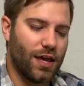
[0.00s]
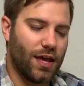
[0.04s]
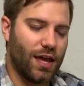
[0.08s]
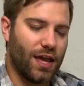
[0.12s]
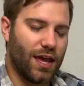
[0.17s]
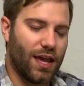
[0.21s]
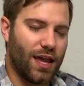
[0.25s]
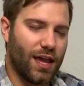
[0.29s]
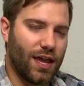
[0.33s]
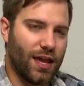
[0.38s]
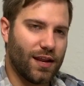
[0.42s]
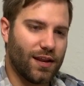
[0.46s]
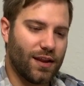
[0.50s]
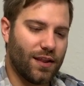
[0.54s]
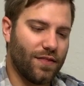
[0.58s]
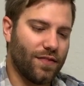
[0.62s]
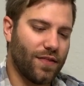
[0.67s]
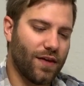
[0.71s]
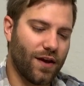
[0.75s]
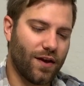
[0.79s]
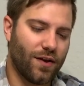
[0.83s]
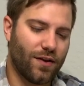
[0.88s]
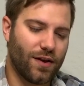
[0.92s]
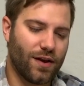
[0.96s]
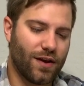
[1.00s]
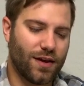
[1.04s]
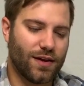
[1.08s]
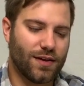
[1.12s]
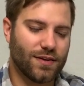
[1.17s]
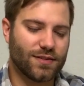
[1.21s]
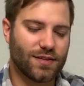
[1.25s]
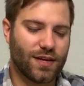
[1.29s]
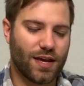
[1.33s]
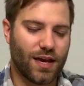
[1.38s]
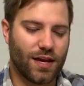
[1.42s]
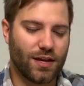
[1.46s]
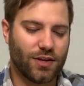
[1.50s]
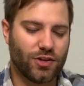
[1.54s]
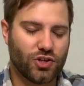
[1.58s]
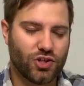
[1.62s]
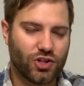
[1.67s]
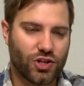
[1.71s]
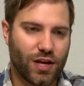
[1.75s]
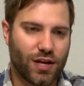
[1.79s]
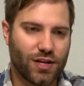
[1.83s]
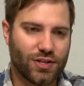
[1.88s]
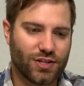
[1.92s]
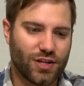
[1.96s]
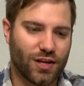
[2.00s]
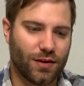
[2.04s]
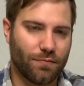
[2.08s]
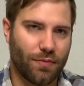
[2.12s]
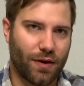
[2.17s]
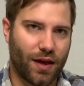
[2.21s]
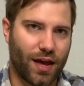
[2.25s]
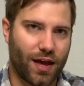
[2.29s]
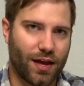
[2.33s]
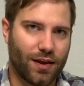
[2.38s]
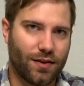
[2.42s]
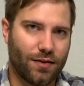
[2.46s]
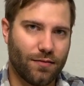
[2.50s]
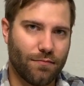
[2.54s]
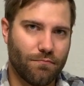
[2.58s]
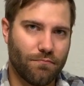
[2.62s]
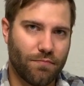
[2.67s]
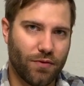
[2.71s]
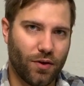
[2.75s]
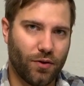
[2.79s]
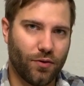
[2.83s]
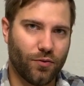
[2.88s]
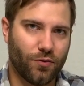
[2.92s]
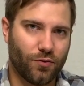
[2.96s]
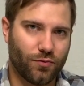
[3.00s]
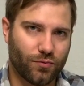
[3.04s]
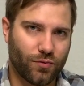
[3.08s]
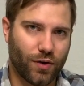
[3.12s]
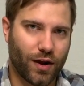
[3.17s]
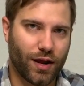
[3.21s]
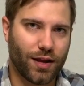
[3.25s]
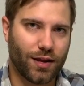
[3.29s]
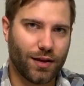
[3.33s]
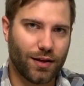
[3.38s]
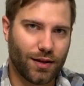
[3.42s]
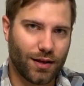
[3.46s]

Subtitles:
and there is a changing pad built right